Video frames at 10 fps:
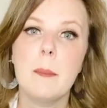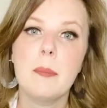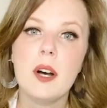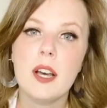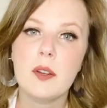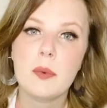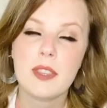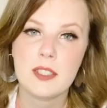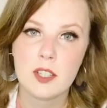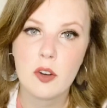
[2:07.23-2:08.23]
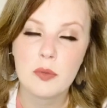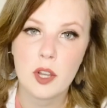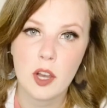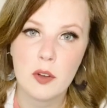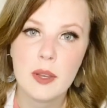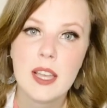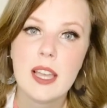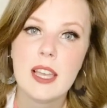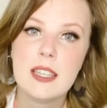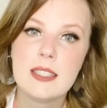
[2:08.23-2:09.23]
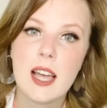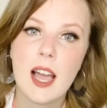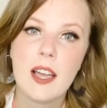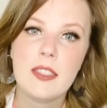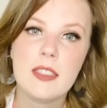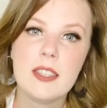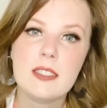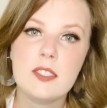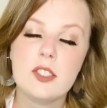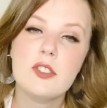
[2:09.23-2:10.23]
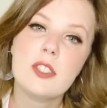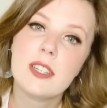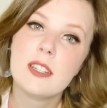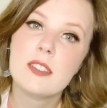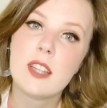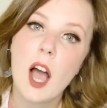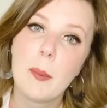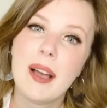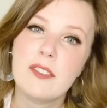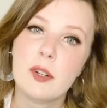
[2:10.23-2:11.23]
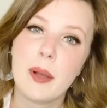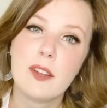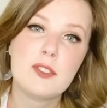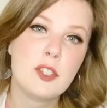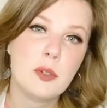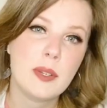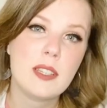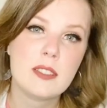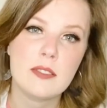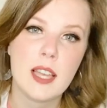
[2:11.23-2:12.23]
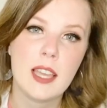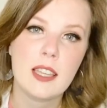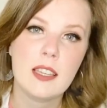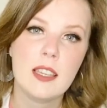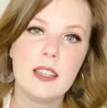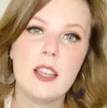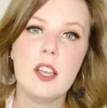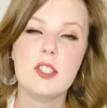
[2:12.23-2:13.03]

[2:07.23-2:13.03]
But what they don't know is that this is usually going to stop after about two weeks of taking it.